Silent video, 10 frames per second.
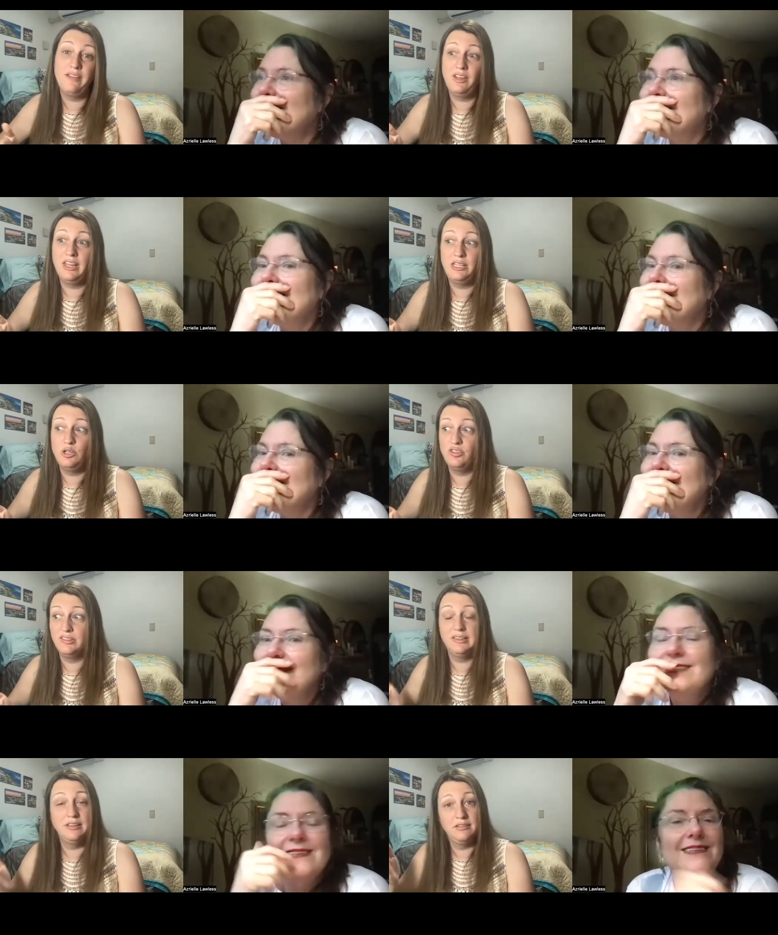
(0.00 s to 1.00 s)
Speaker 1: I felt like you
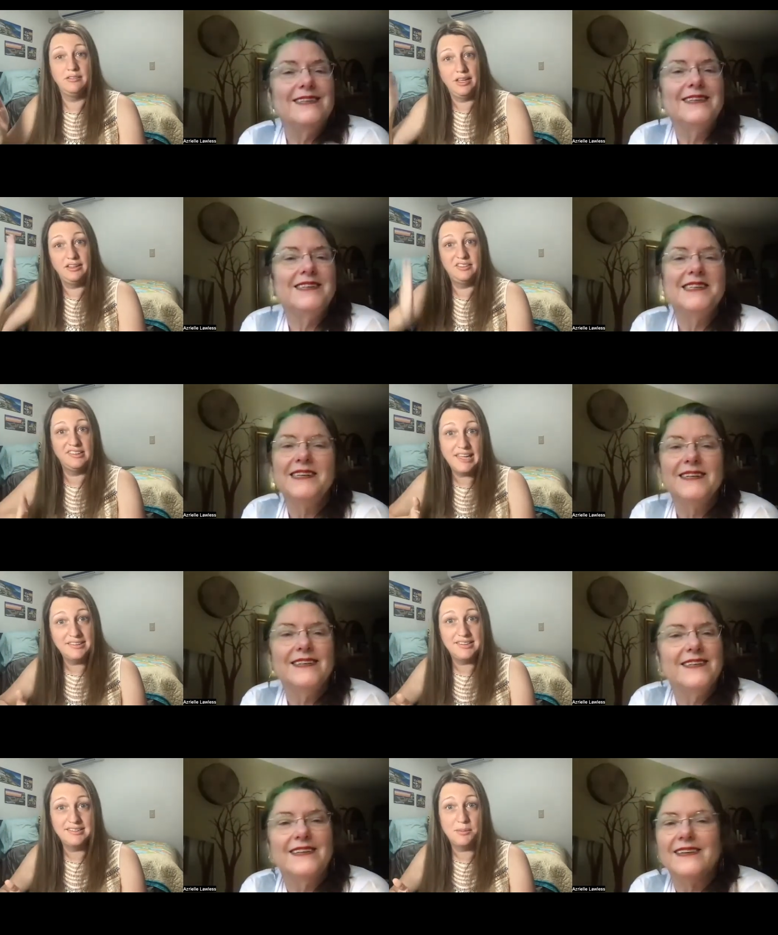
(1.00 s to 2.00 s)
just like
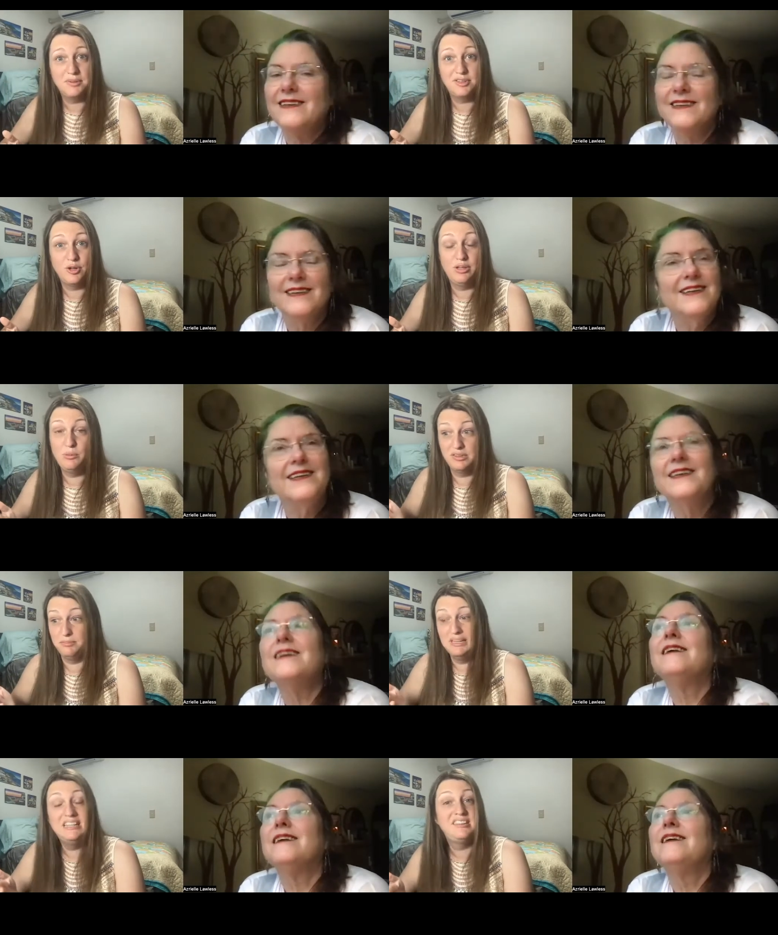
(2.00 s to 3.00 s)
sliced this episode. He was
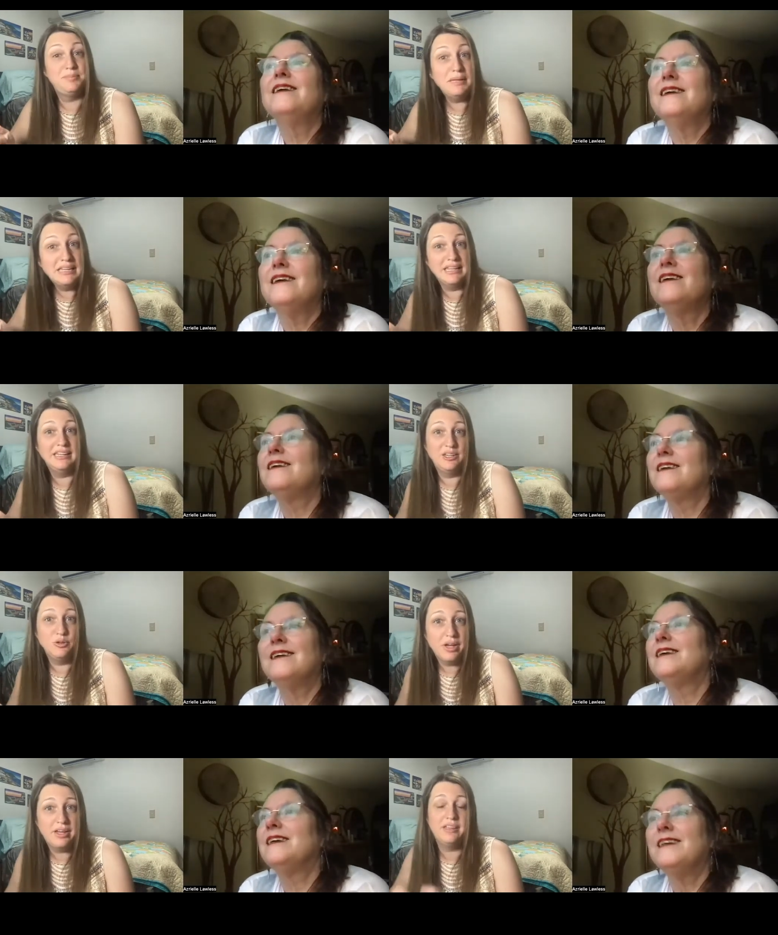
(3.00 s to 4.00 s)
mid speaking and you
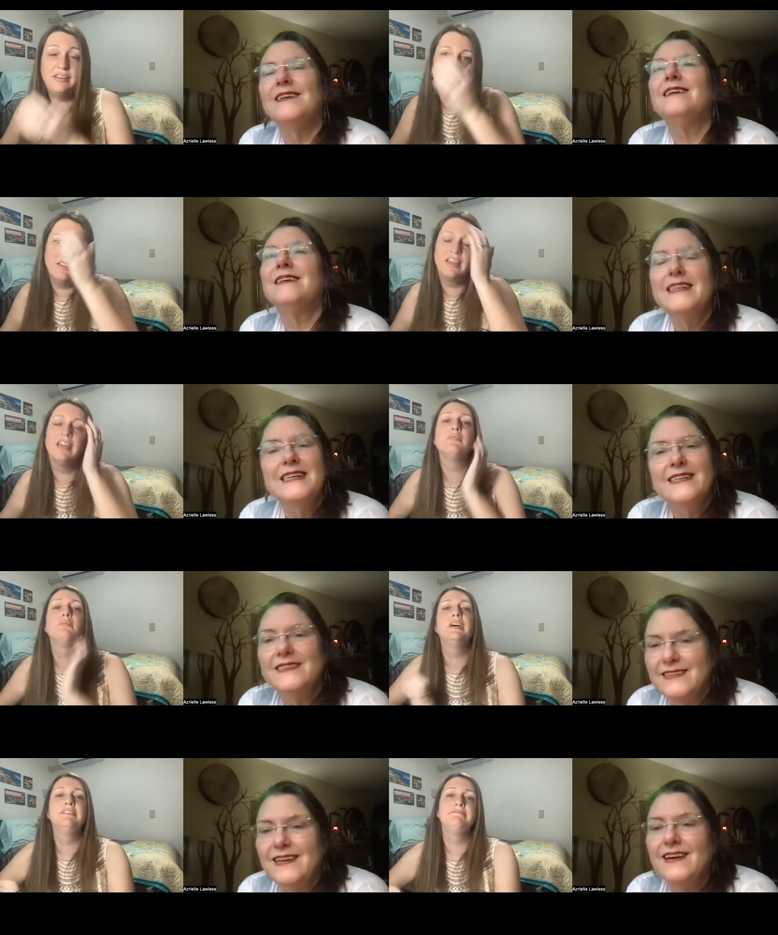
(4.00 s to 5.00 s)
cut it. Okay,
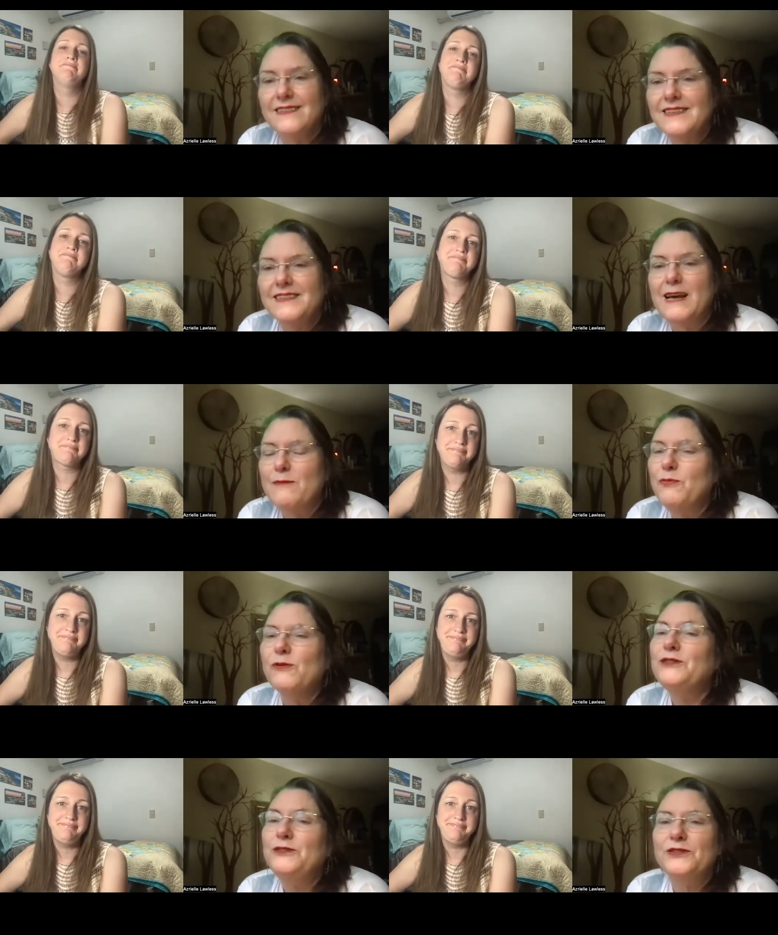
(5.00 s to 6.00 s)
but yeah, at that
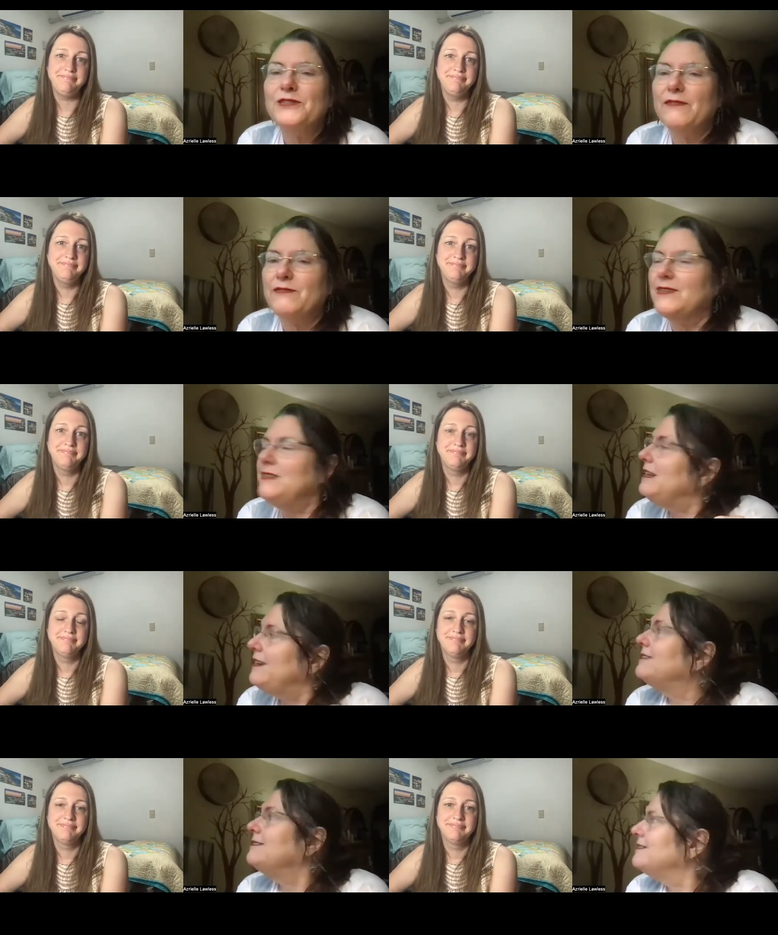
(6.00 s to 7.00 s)
point
Speaker 2: you just have to
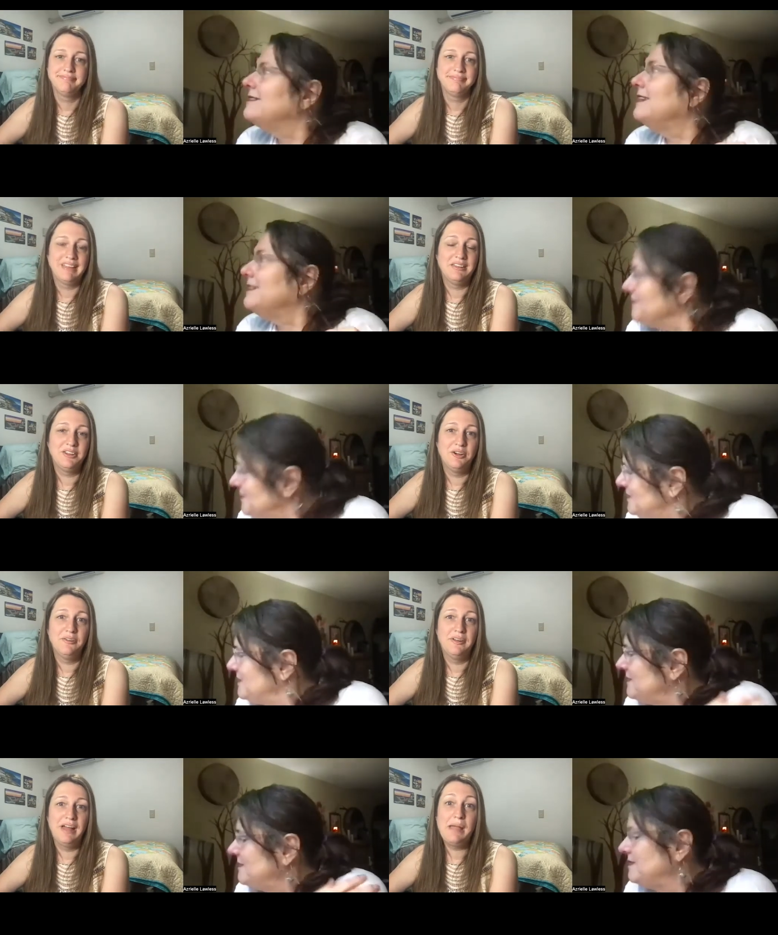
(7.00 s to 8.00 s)
yeah, yeah.
Speaker 1: So
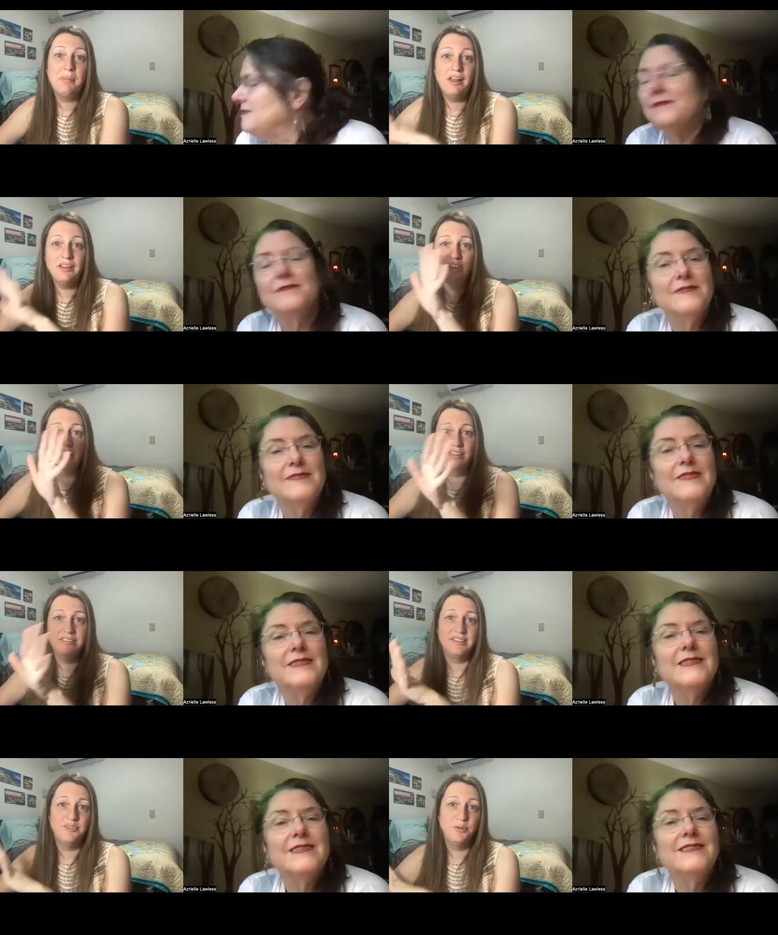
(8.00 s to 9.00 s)
I
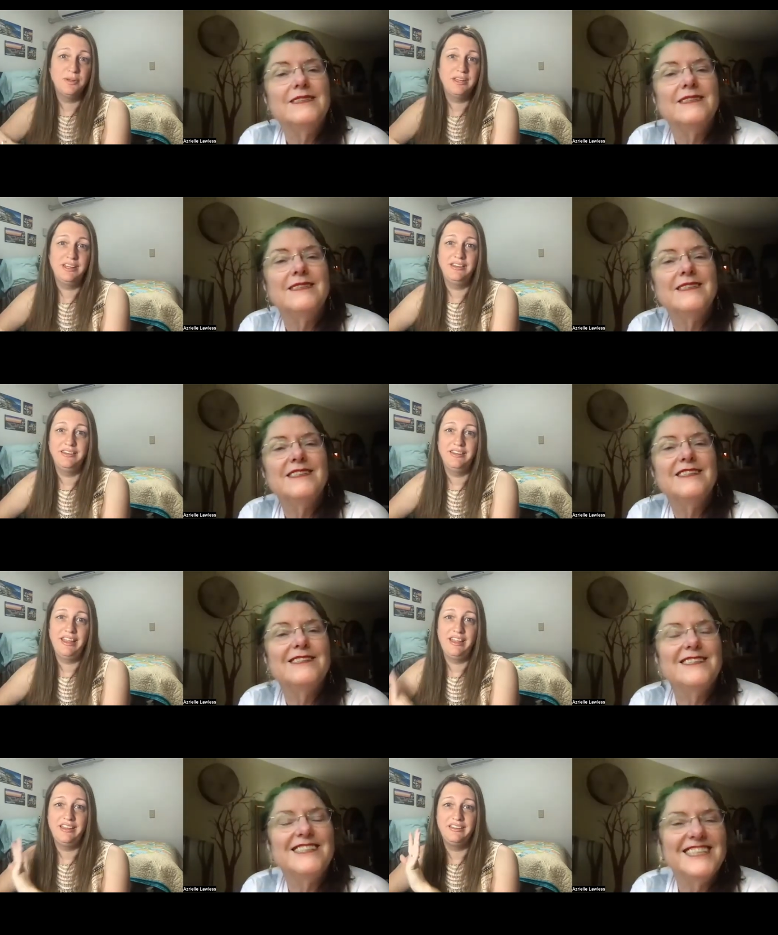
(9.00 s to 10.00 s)
apologize if you're reading,
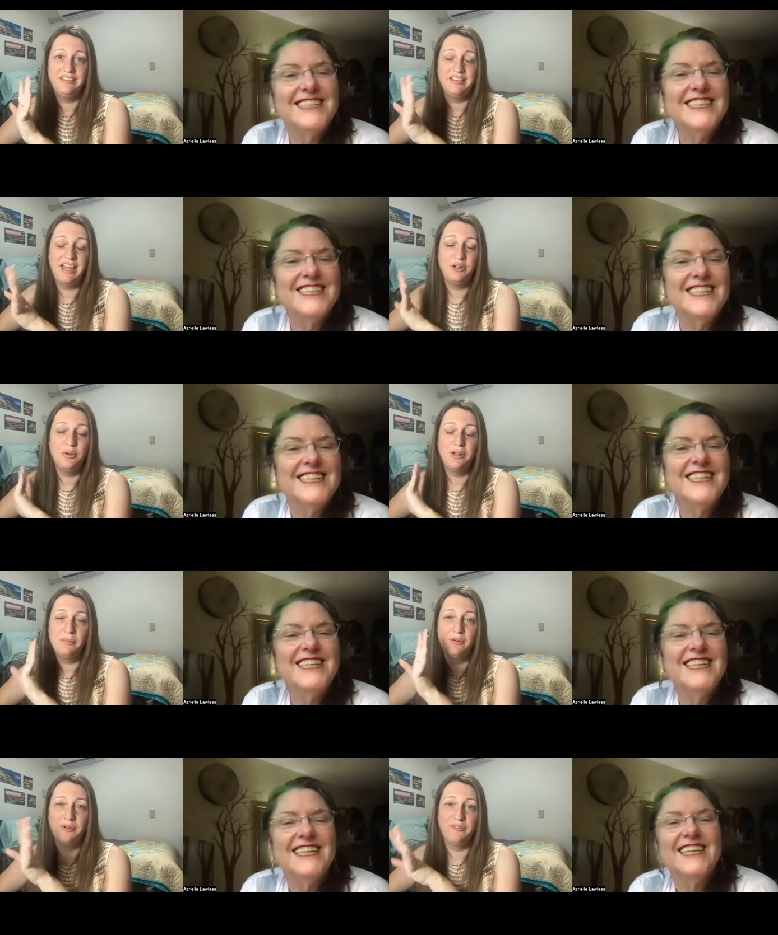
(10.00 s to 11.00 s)
and I know a
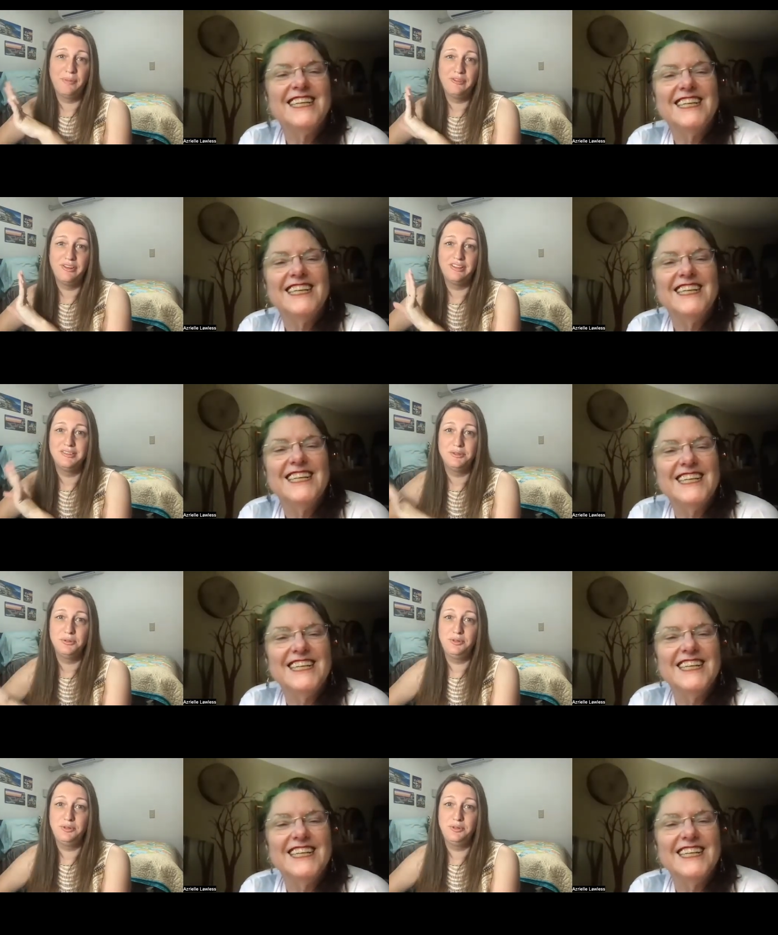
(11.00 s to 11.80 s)
couple of my friends who